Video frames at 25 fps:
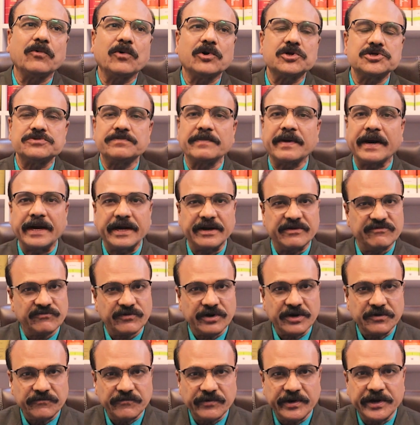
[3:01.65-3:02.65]
watch my
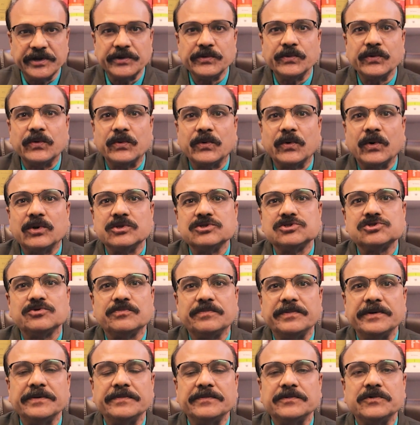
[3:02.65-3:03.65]
different video on
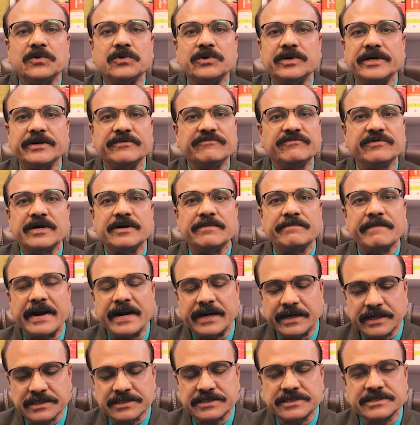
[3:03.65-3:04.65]
Supreme Court different
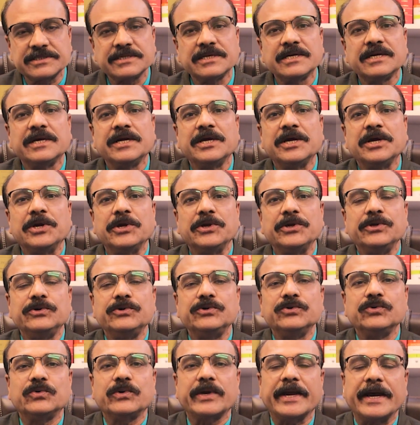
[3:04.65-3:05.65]
matters.
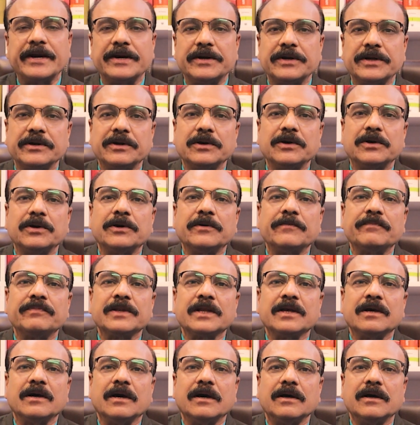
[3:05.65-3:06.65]
You can
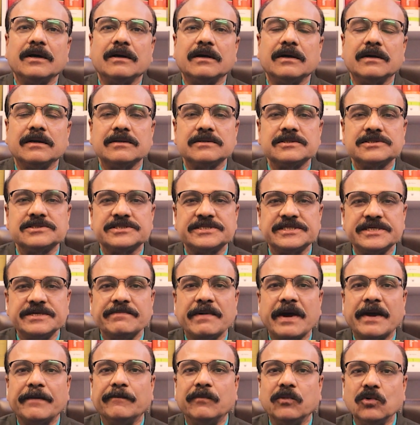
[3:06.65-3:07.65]
see
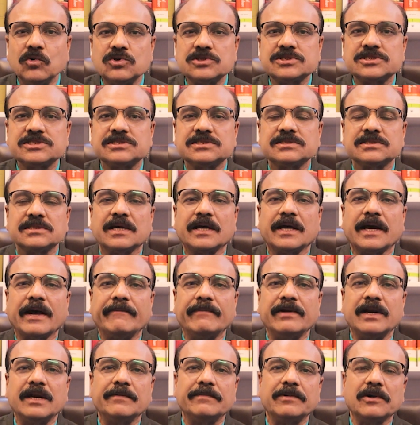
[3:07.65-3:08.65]
my books
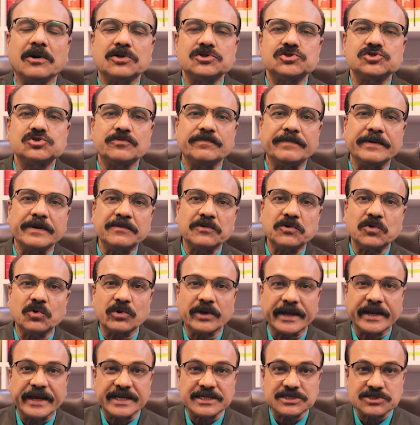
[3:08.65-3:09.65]
available on Supreme
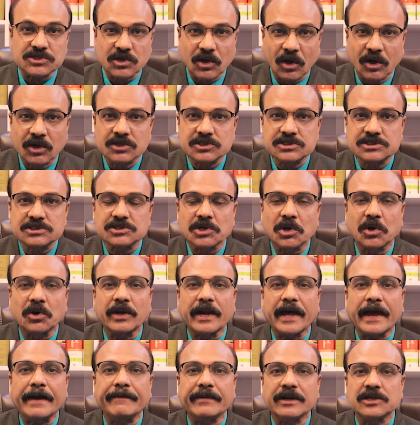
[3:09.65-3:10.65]
Court case laws
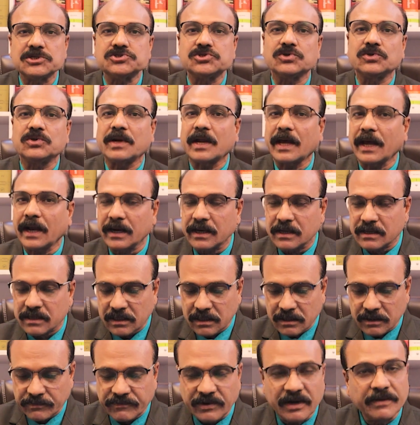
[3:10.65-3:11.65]
on Amazon and
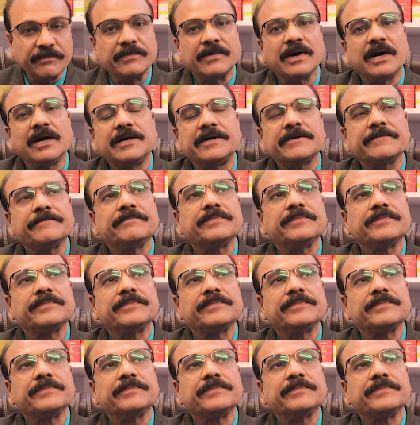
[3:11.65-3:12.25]
Flipkart.